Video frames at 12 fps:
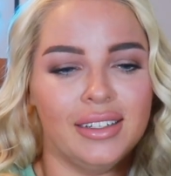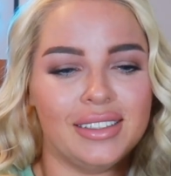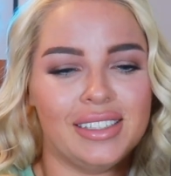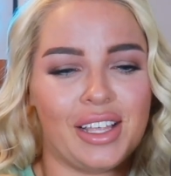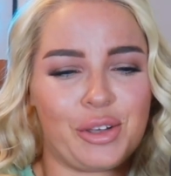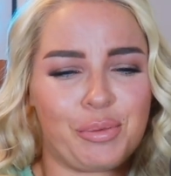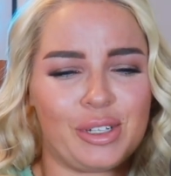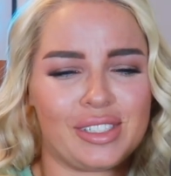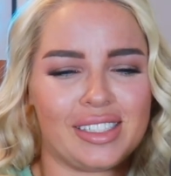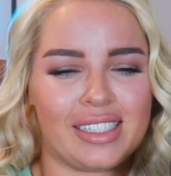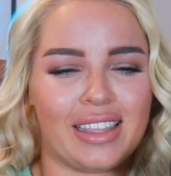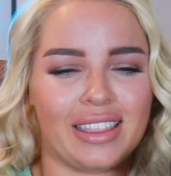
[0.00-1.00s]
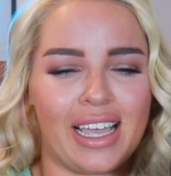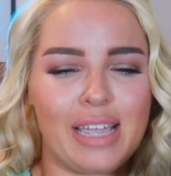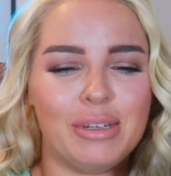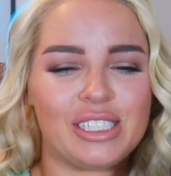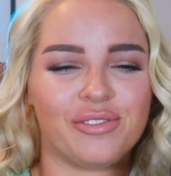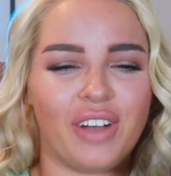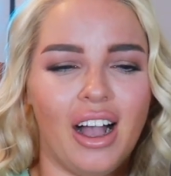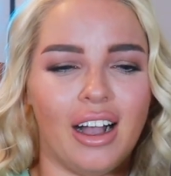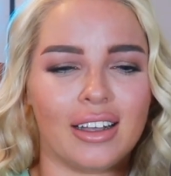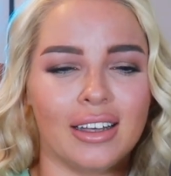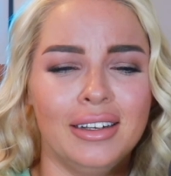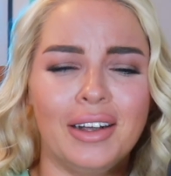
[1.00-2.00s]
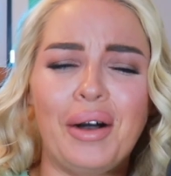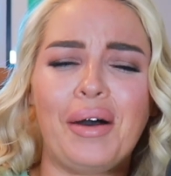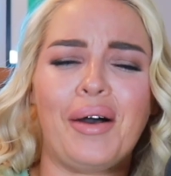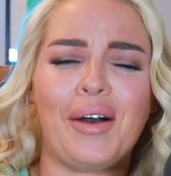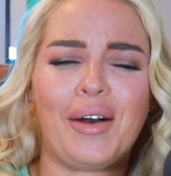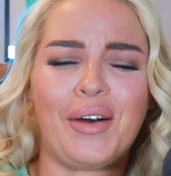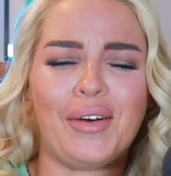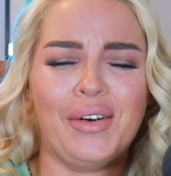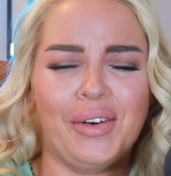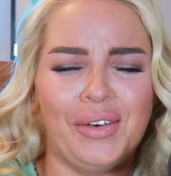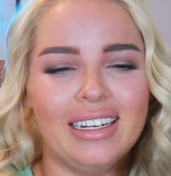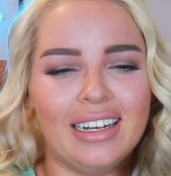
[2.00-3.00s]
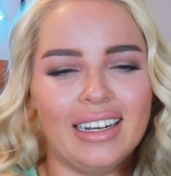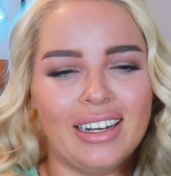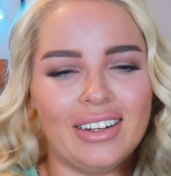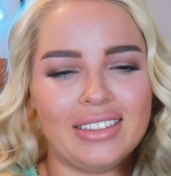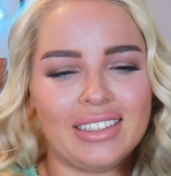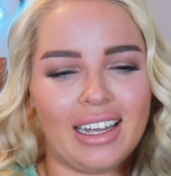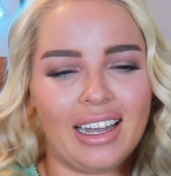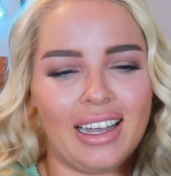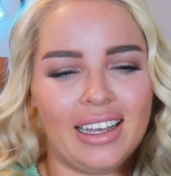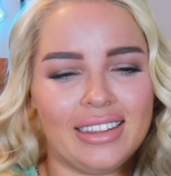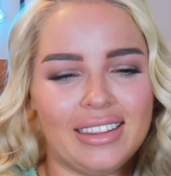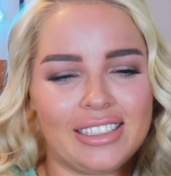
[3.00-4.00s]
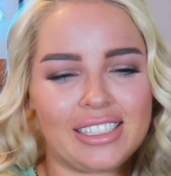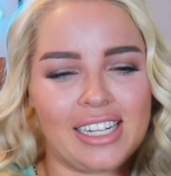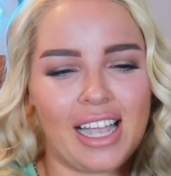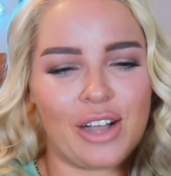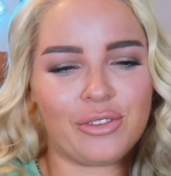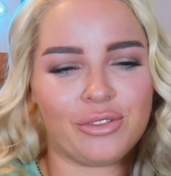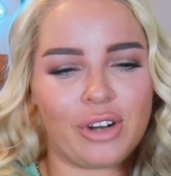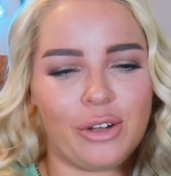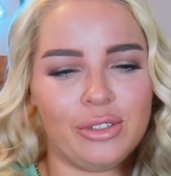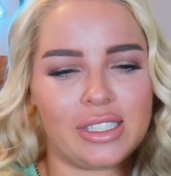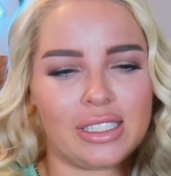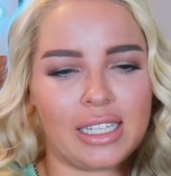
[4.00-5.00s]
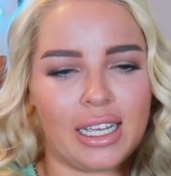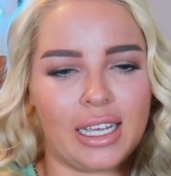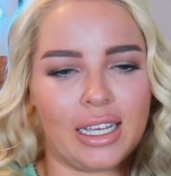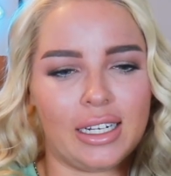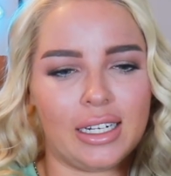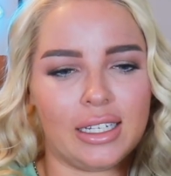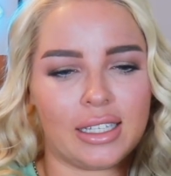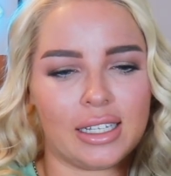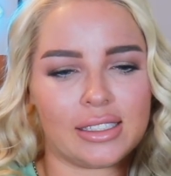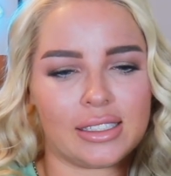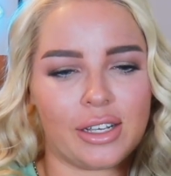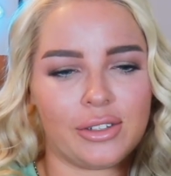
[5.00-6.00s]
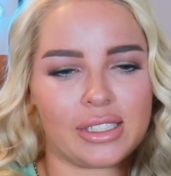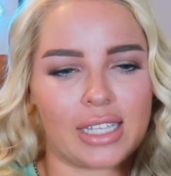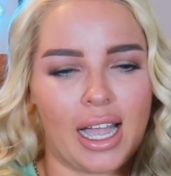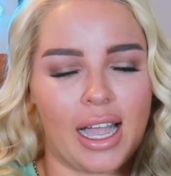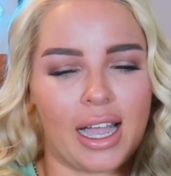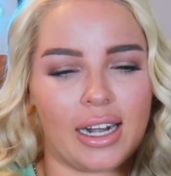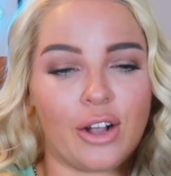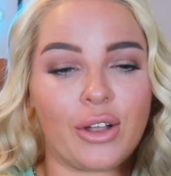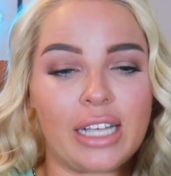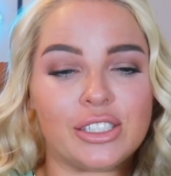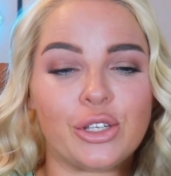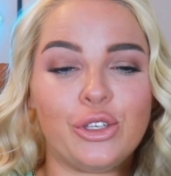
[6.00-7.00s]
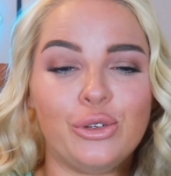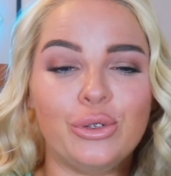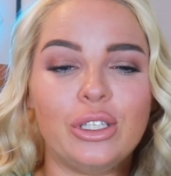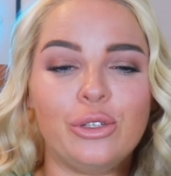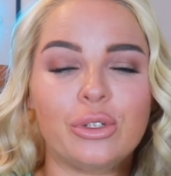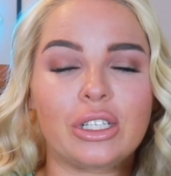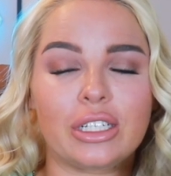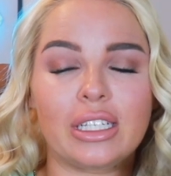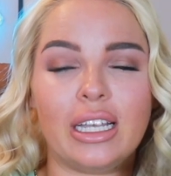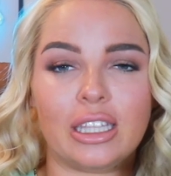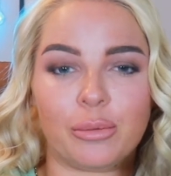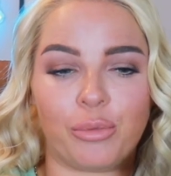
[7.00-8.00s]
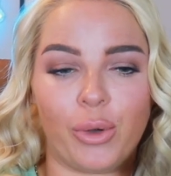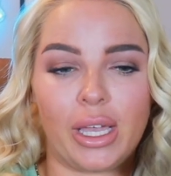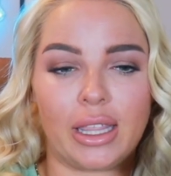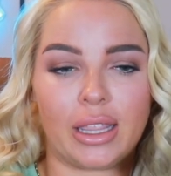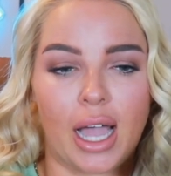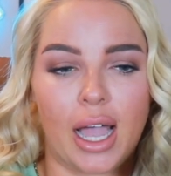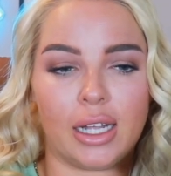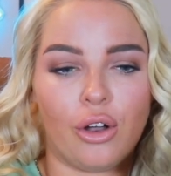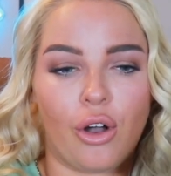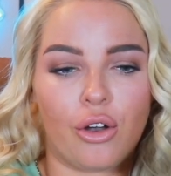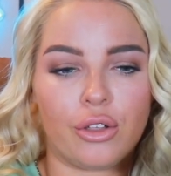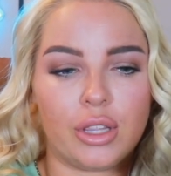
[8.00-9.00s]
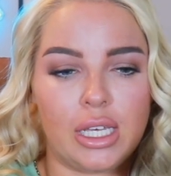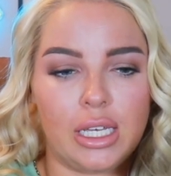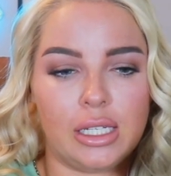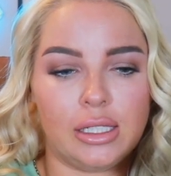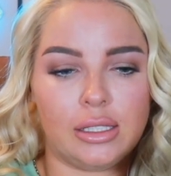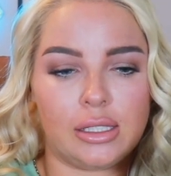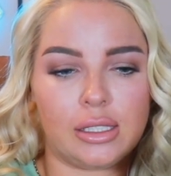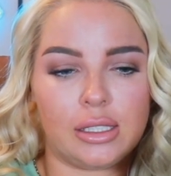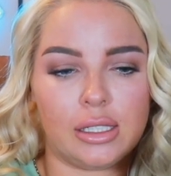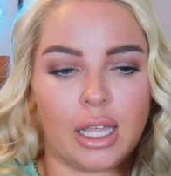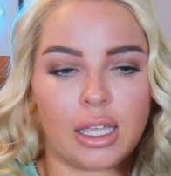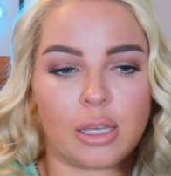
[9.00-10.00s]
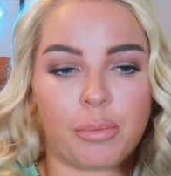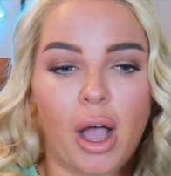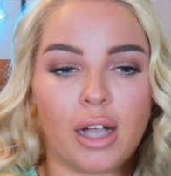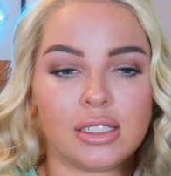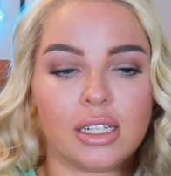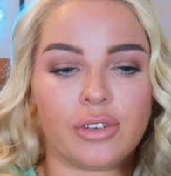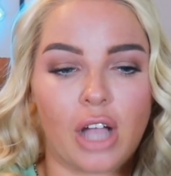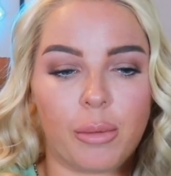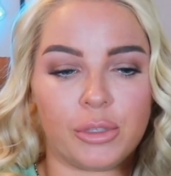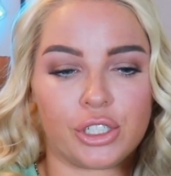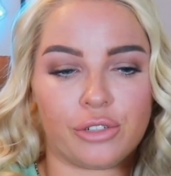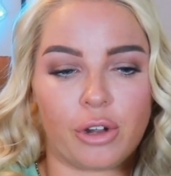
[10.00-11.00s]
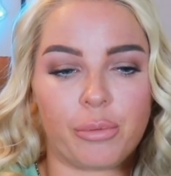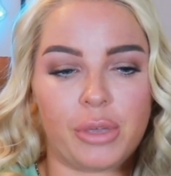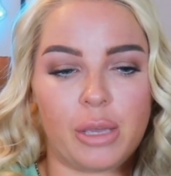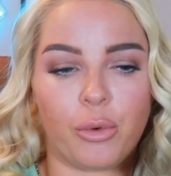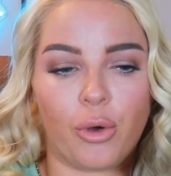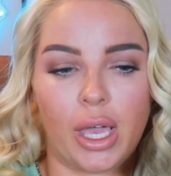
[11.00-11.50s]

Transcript: Another person said, lame as fuck. Oh, oh God. She got roasted. That's so sad. Okay, so you clearly get the point that all these, like the positive comments are from people